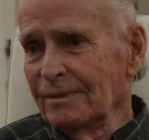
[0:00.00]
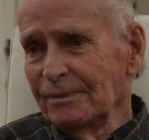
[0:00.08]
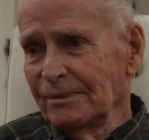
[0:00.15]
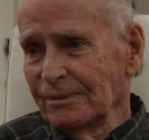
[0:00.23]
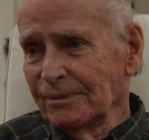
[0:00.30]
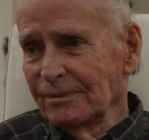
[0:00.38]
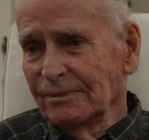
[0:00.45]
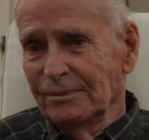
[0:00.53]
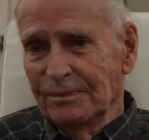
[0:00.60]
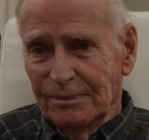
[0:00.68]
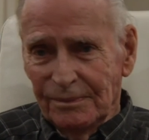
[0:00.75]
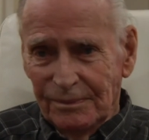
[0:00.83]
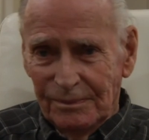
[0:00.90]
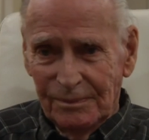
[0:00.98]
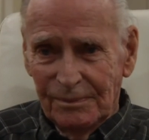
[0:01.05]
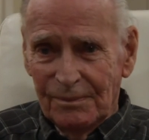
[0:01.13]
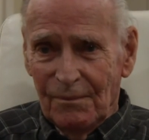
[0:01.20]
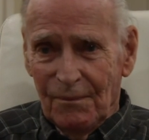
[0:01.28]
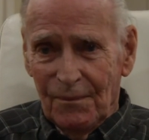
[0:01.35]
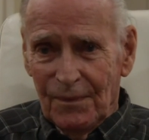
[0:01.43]
How does it make you feel to
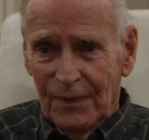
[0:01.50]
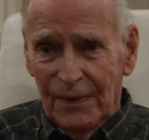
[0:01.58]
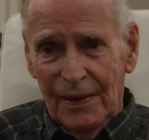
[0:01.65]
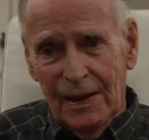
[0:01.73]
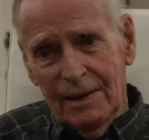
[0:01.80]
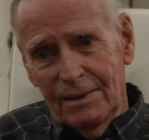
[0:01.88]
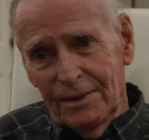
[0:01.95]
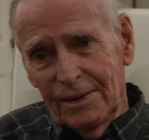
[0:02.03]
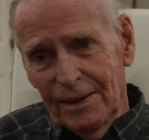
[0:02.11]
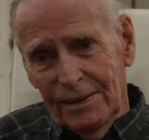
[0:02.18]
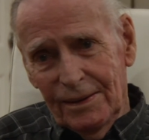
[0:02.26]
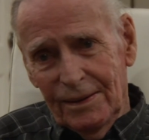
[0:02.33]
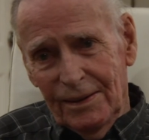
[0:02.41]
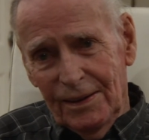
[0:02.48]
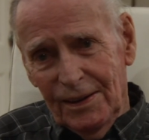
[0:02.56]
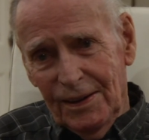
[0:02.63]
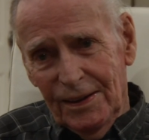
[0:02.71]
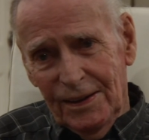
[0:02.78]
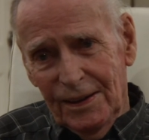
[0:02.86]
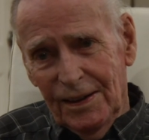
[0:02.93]
uh, have
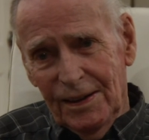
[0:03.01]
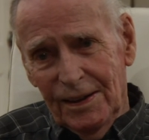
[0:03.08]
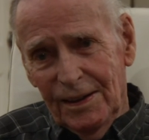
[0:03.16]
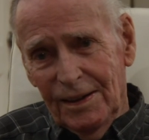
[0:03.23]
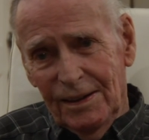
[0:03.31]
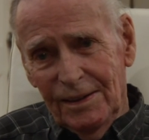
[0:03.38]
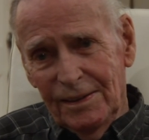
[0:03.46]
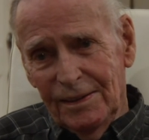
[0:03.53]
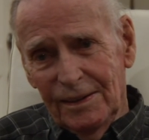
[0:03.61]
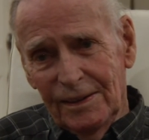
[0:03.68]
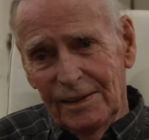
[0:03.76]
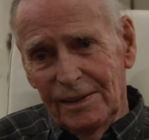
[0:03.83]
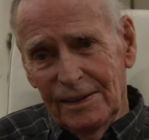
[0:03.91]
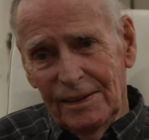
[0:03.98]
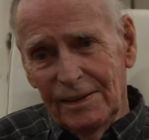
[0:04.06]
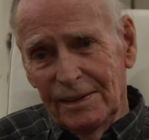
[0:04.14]
the Distinguished Flying Cross?